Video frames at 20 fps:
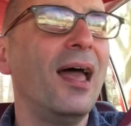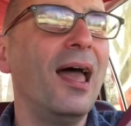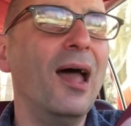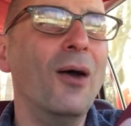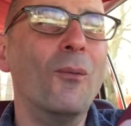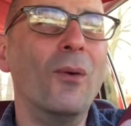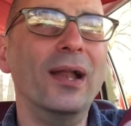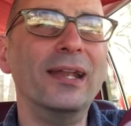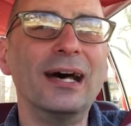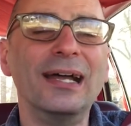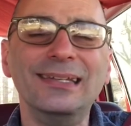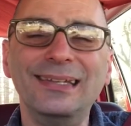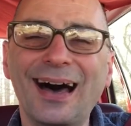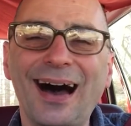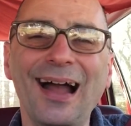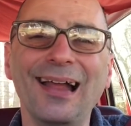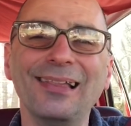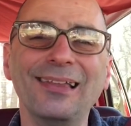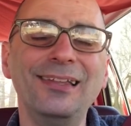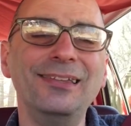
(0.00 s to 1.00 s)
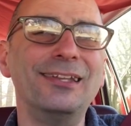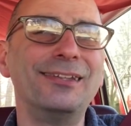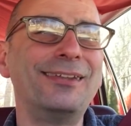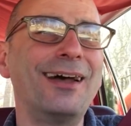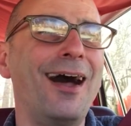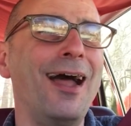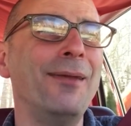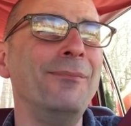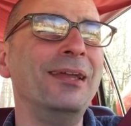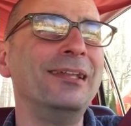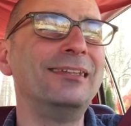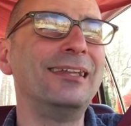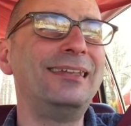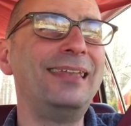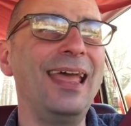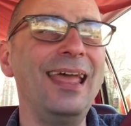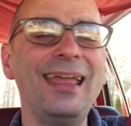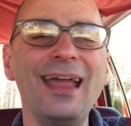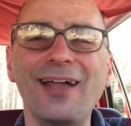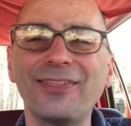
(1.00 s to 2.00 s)
And when I dial in the timing to
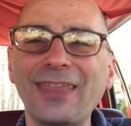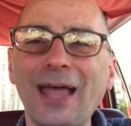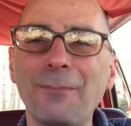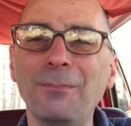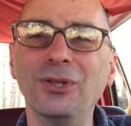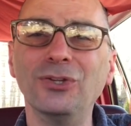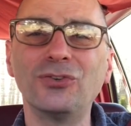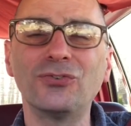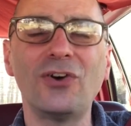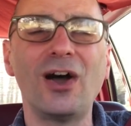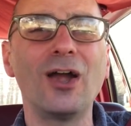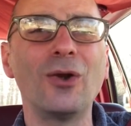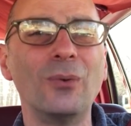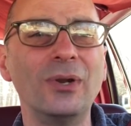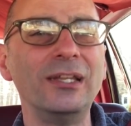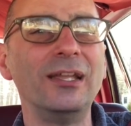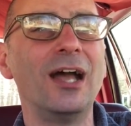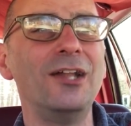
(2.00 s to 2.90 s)
take out that misfire when the